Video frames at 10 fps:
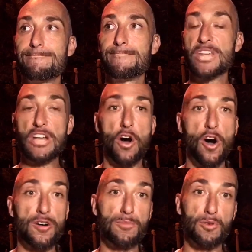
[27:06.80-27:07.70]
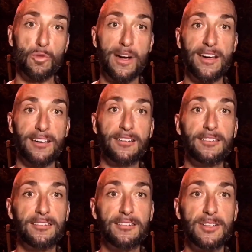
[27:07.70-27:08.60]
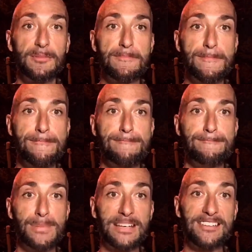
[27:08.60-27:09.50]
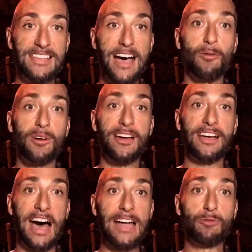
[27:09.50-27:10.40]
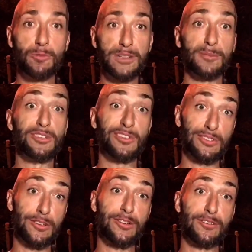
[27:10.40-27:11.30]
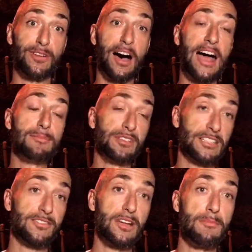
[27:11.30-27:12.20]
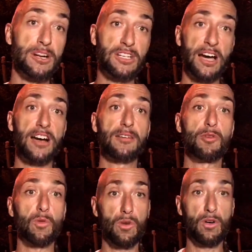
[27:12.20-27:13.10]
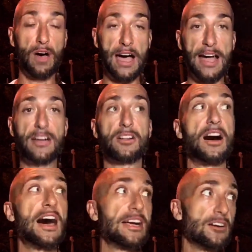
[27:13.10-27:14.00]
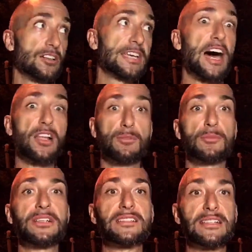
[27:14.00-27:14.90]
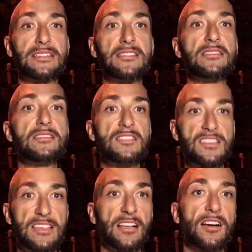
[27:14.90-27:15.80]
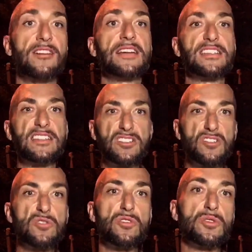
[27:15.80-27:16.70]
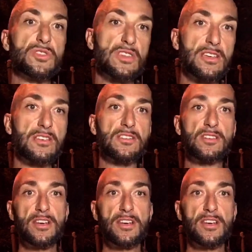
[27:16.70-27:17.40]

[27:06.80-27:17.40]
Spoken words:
an honorable way. Because that way I will be able to serve, I believe, at a much higher caliber, because I didn't sell out and I didn't do those things